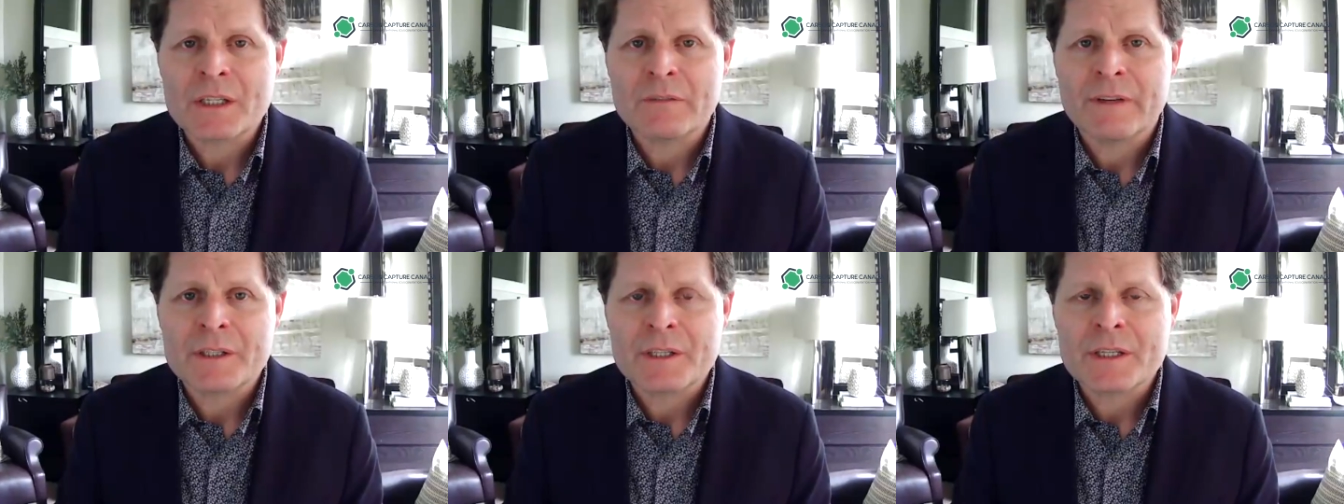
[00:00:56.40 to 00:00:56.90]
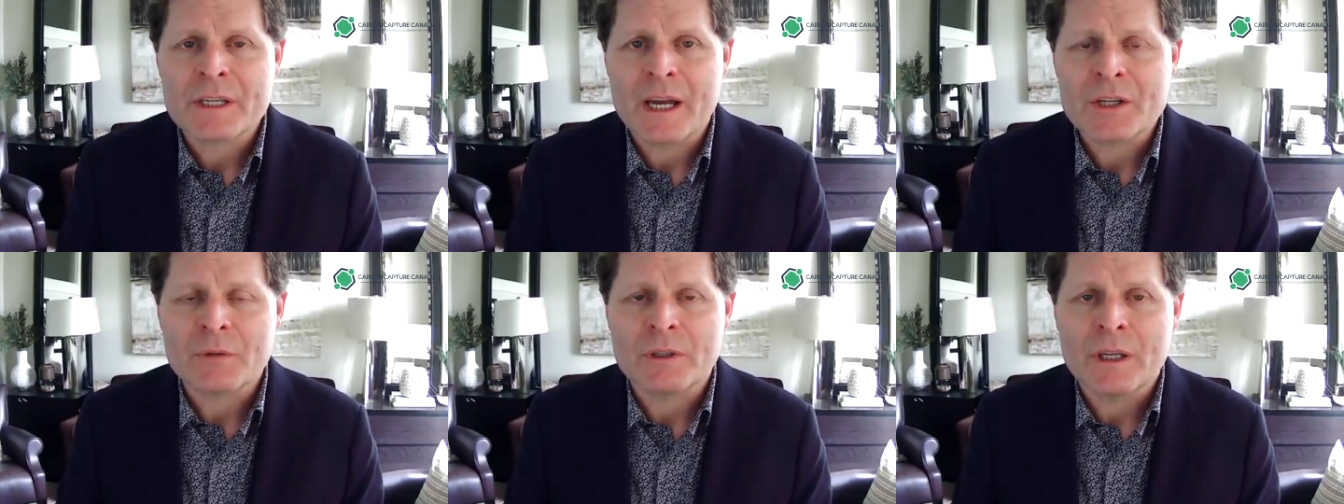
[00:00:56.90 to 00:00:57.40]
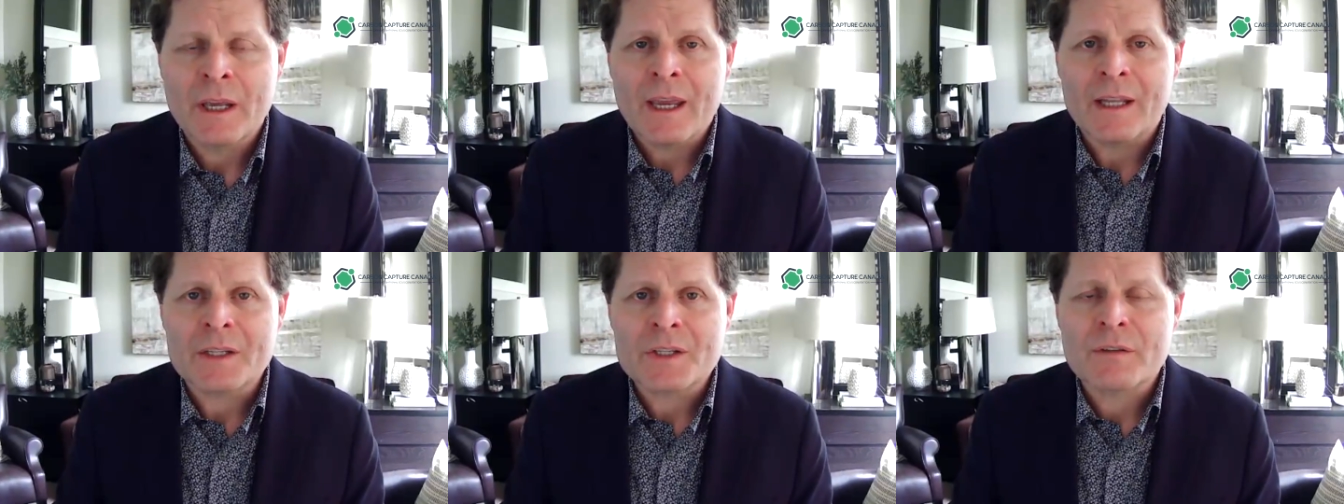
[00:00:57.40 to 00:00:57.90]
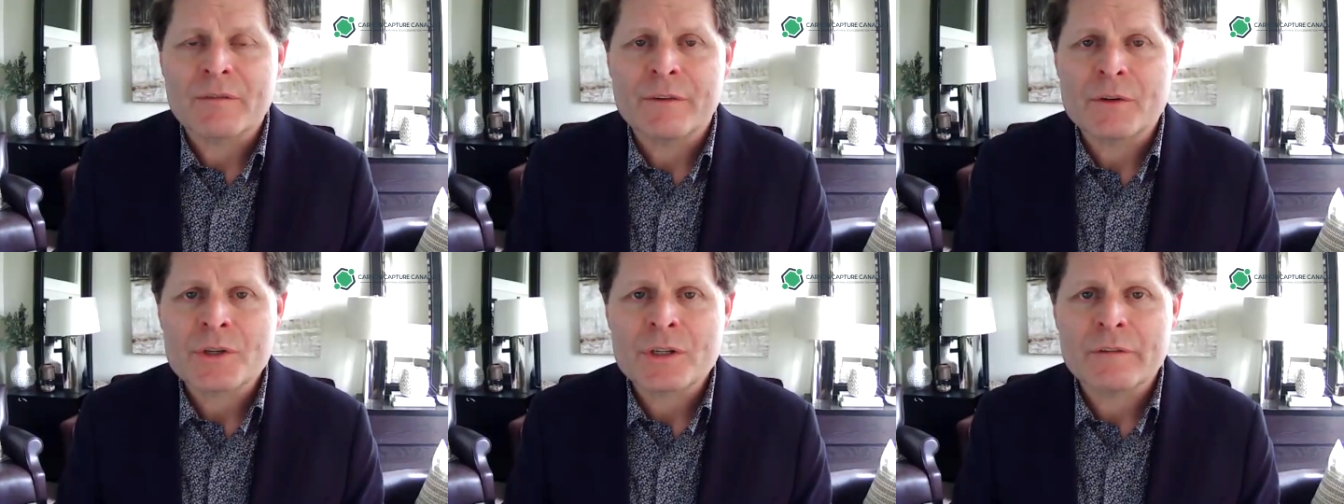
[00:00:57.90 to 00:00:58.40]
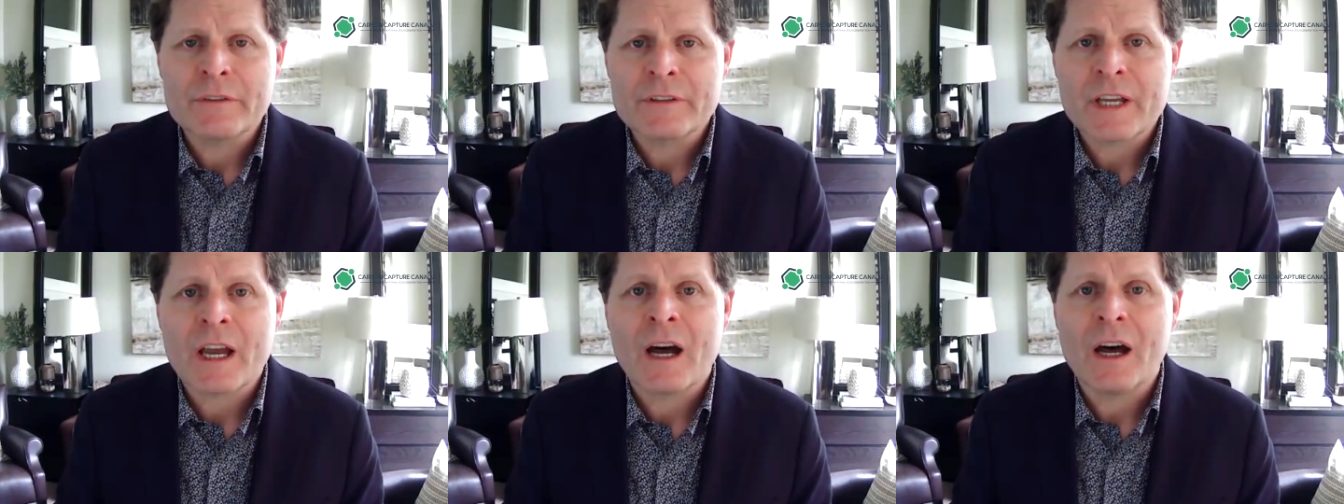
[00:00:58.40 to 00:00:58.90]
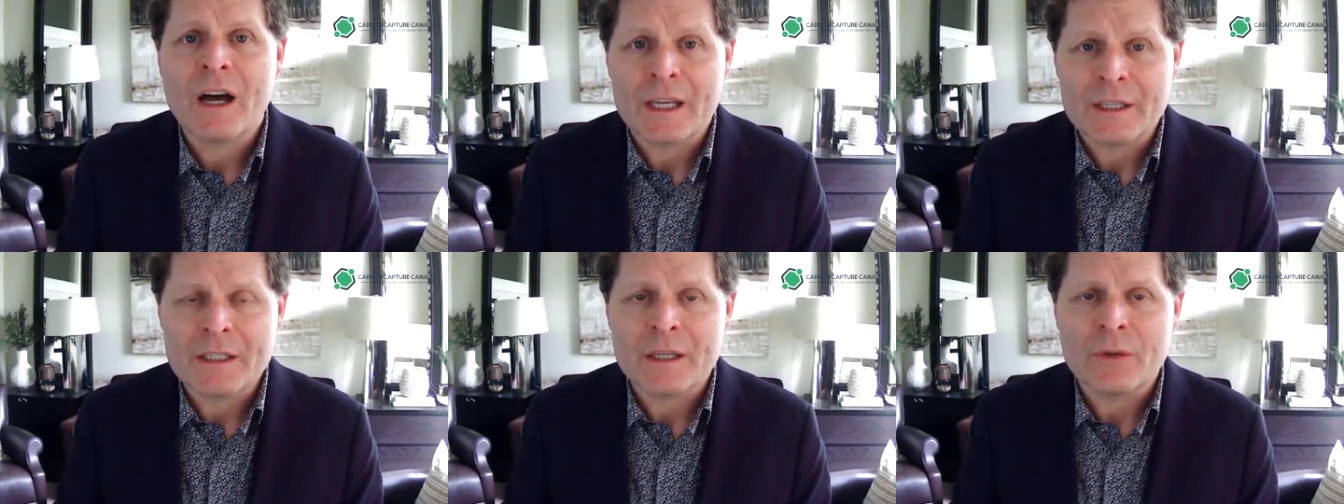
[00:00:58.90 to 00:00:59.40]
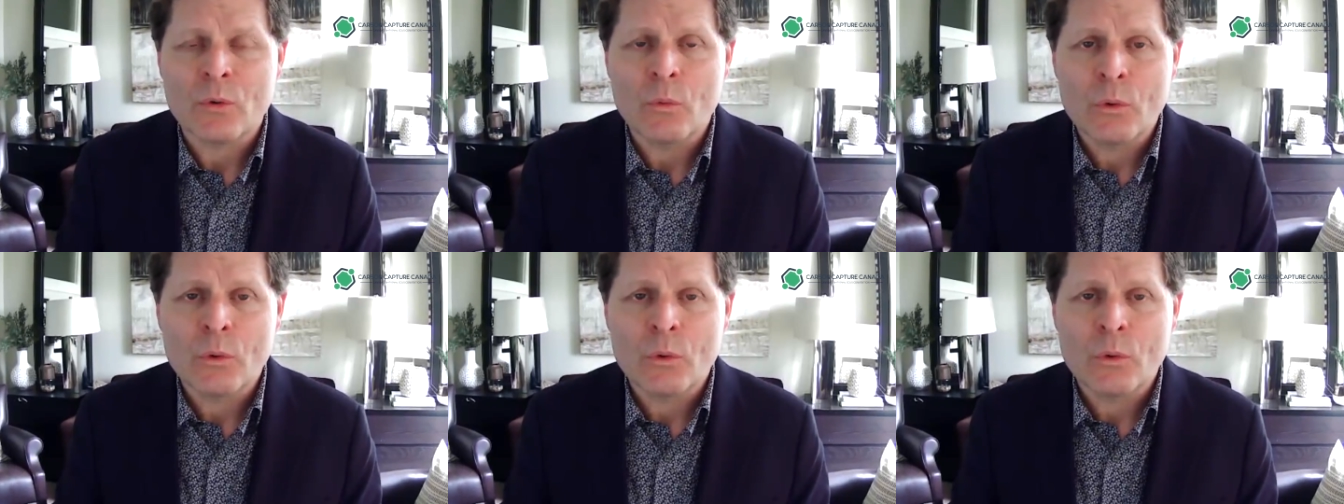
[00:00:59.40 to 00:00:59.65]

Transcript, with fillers: Estevan, Saskatchewan. And it's the first of a kind in the